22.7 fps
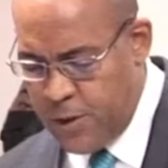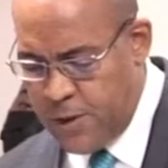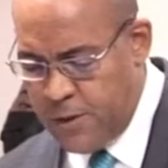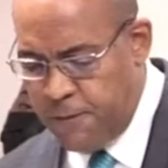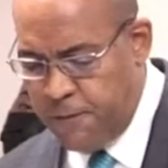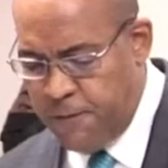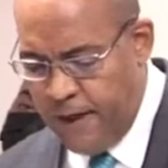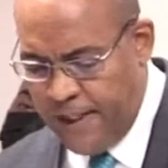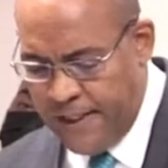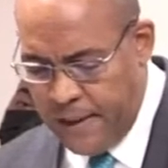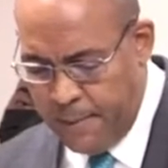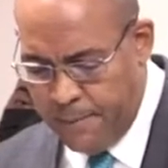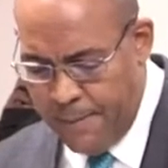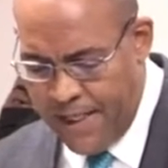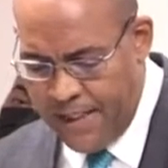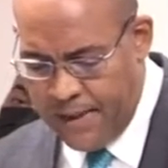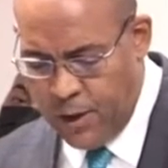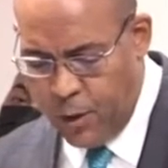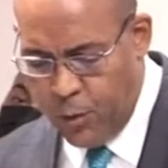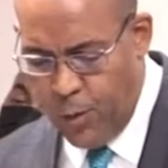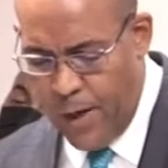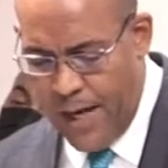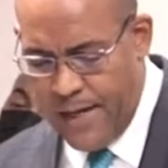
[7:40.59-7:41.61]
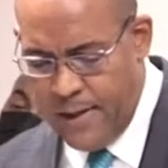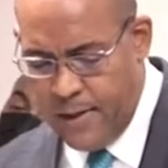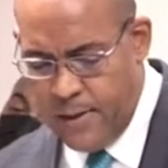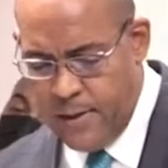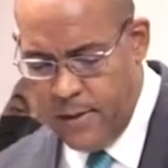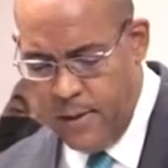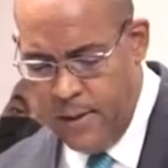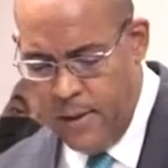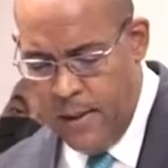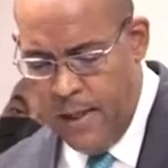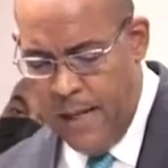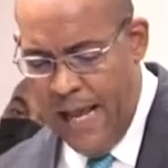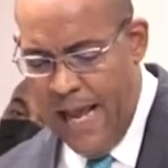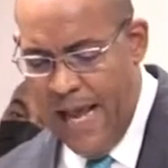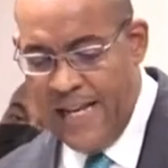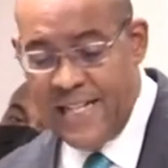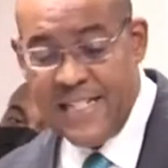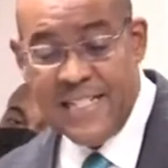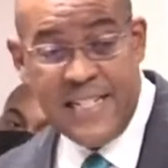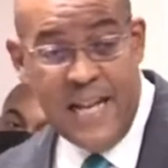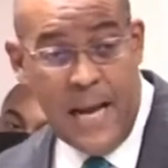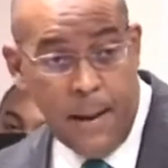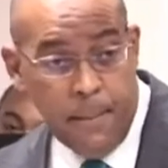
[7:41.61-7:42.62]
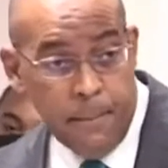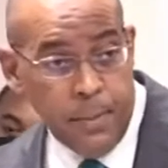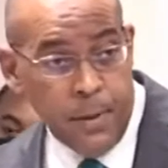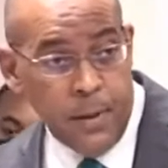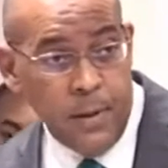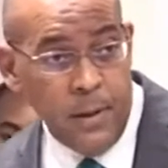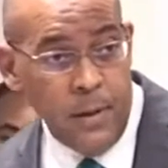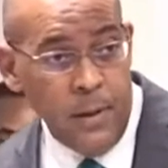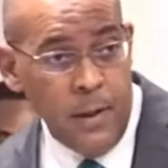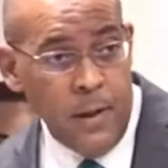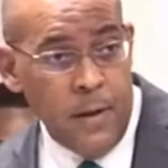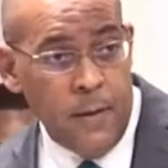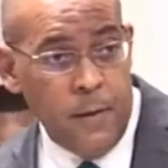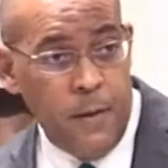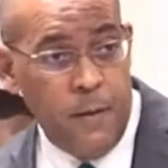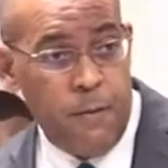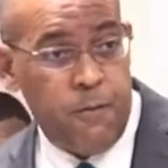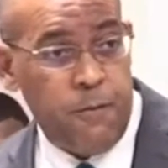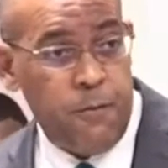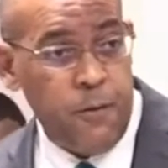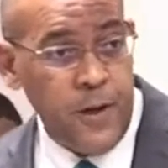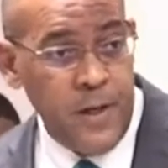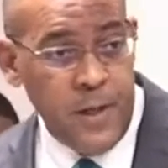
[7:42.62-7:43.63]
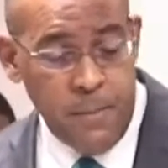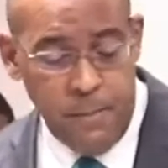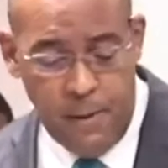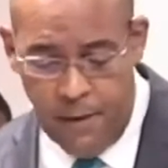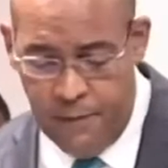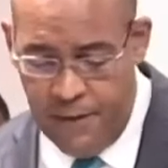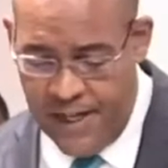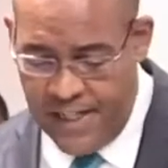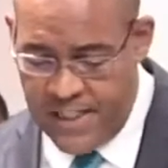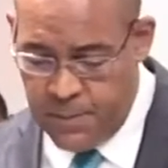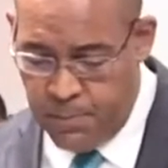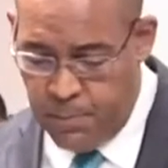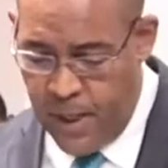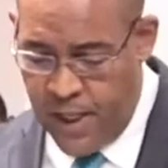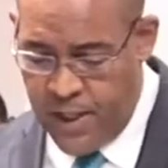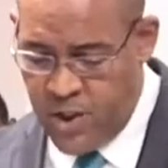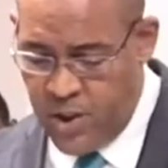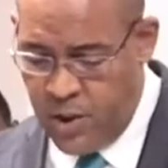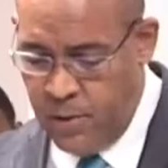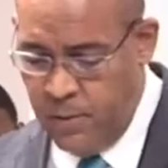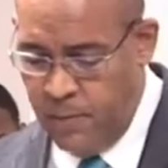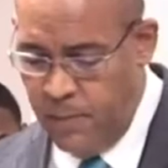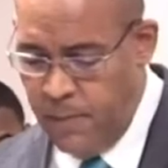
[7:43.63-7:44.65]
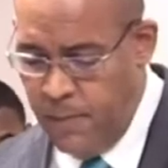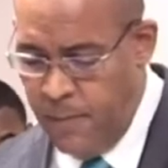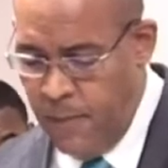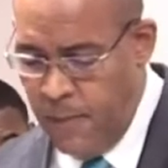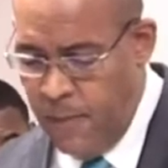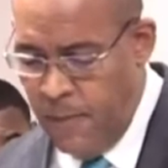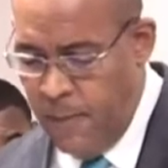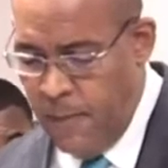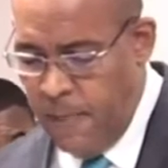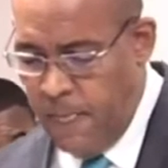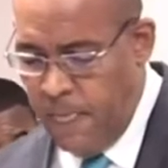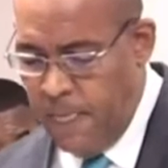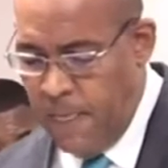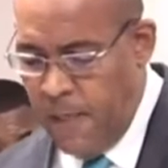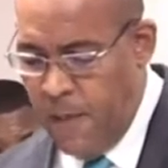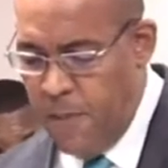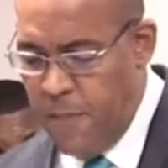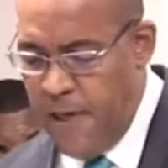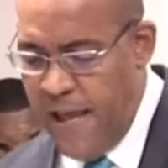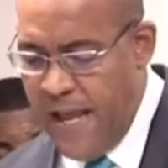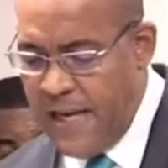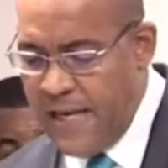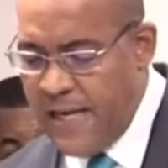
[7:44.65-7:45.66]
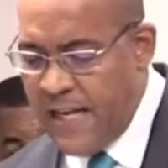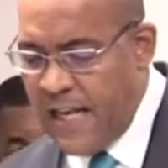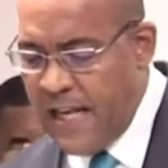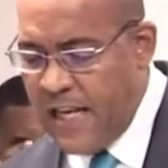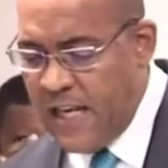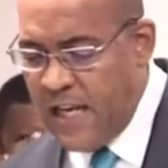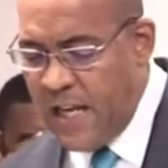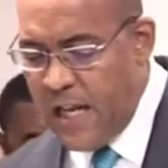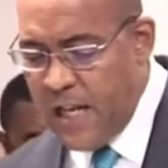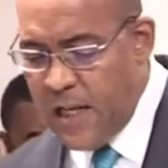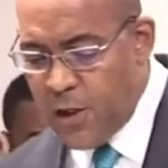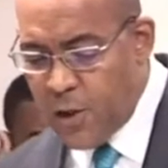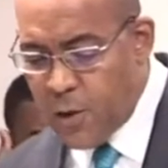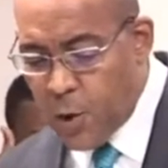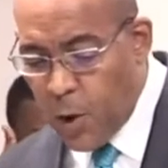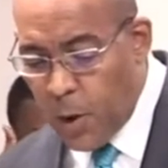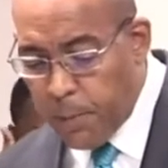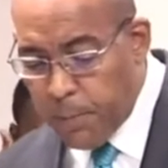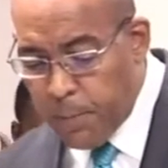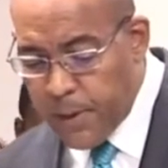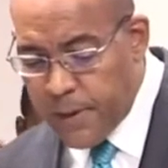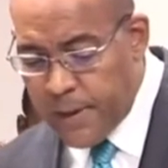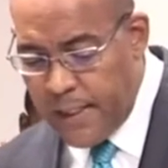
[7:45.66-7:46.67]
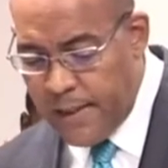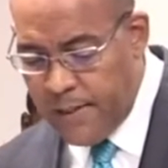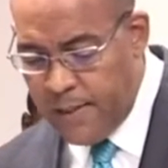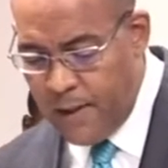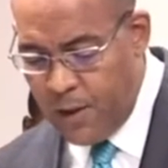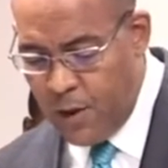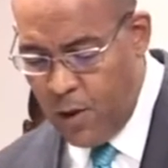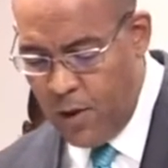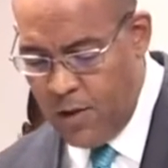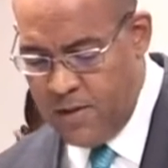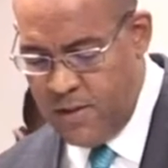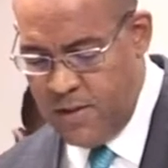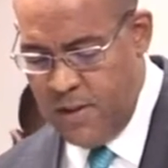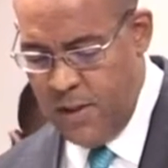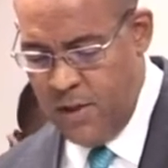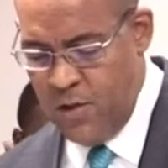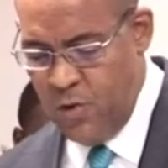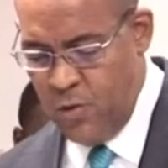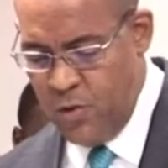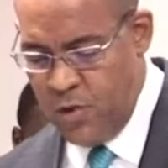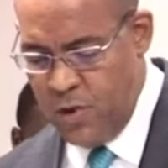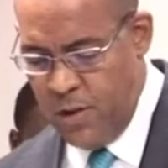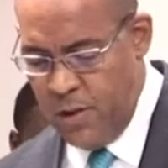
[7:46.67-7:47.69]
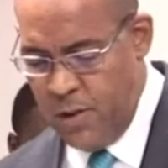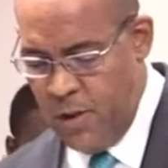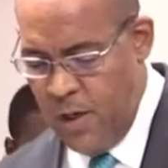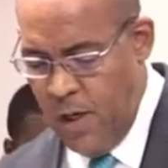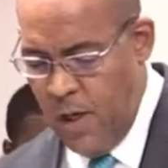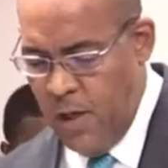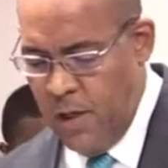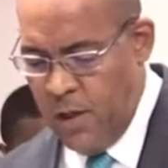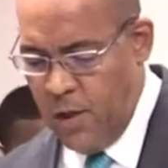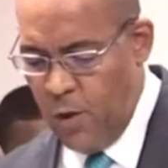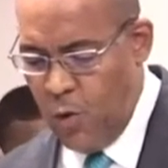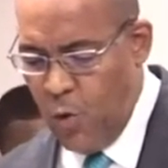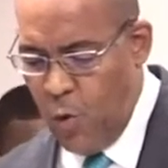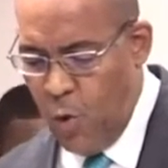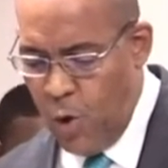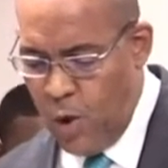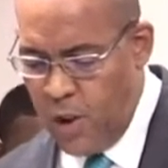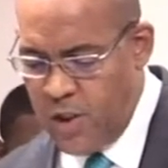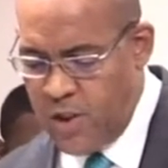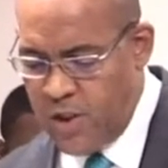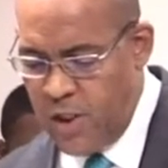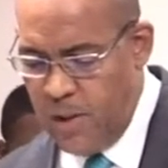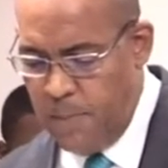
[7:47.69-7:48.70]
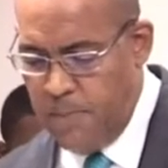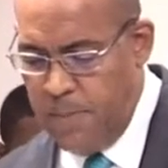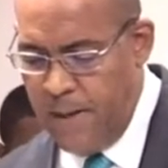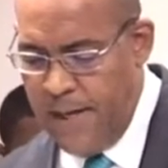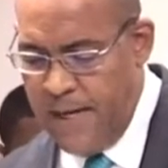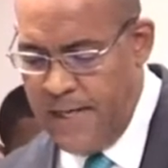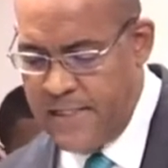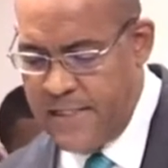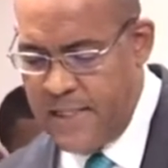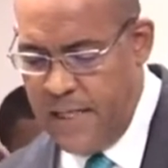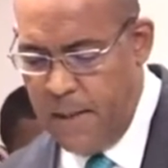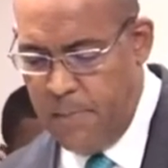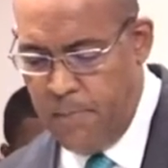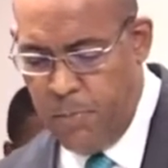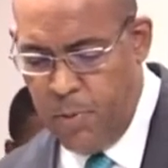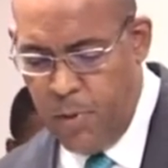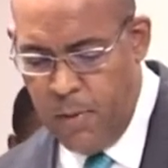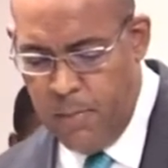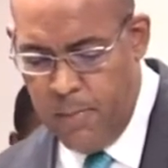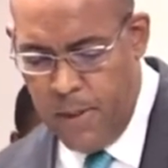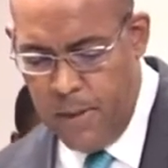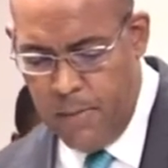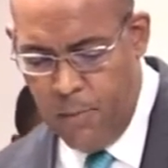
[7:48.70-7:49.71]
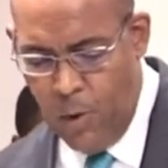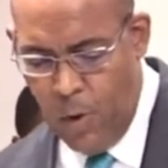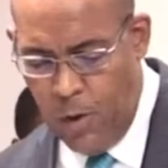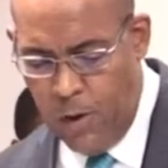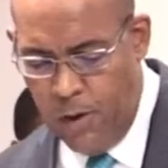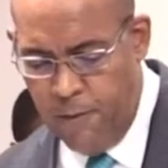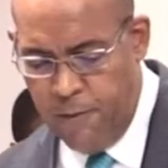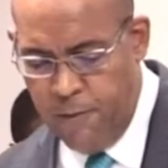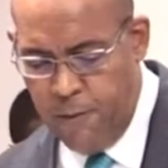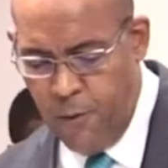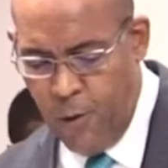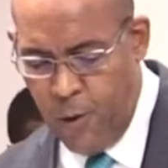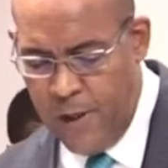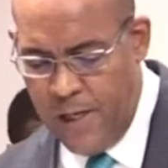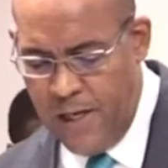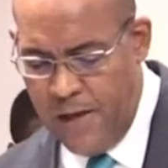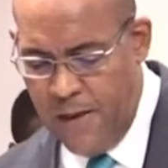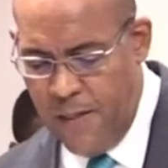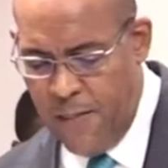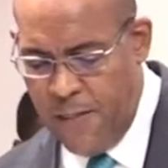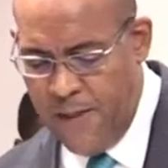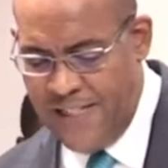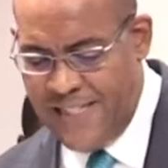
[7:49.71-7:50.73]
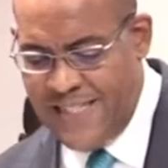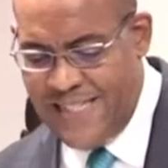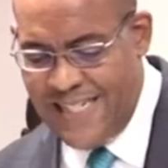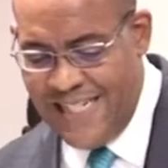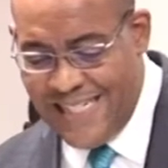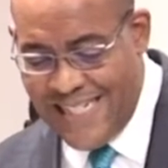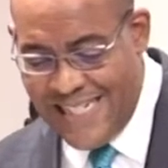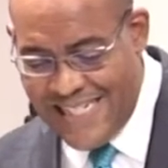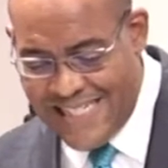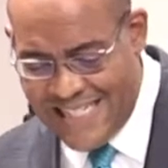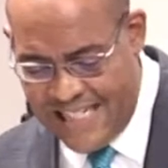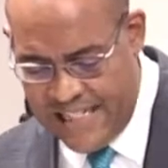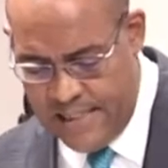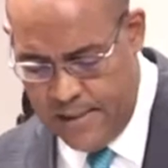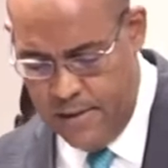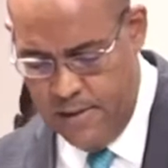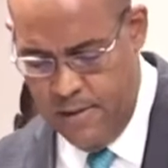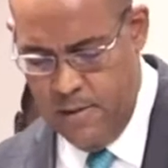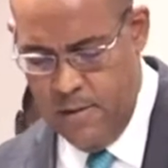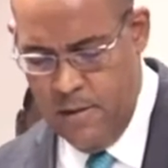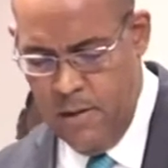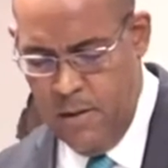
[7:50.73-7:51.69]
fundamental right, example, the freedom of expression, then in interpreting the Constitution, the court should place a premium on affording the citizen,